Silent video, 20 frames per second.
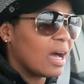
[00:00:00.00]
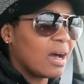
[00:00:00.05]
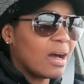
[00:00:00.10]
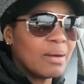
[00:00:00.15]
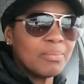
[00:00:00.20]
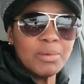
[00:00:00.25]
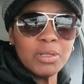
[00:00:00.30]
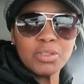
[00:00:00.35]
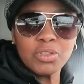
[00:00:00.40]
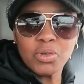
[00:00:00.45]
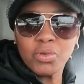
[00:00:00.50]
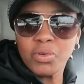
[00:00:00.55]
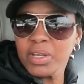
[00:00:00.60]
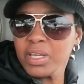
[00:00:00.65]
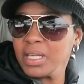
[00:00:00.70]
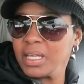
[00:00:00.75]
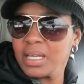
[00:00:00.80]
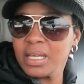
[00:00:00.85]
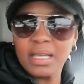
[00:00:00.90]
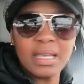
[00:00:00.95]
Um,
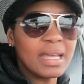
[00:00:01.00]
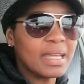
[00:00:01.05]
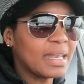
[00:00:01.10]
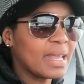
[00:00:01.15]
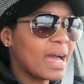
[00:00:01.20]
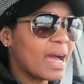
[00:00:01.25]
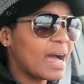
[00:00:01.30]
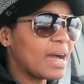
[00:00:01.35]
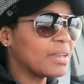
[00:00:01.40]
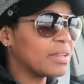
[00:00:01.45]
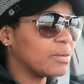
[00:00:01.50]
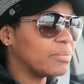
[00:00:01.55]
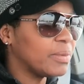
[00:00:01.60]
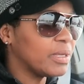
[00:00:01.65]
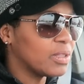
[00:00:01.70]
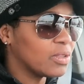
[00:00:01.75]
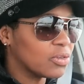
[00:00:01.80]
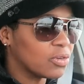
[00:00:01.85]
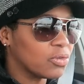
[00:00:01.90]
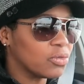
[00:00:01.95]
Latoya and Adam
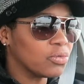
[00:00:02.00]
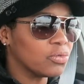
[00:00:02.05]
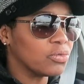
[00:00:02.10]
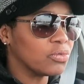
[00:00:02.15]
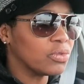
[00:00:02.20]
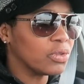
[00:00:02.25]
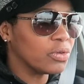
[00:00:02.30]
and the crew,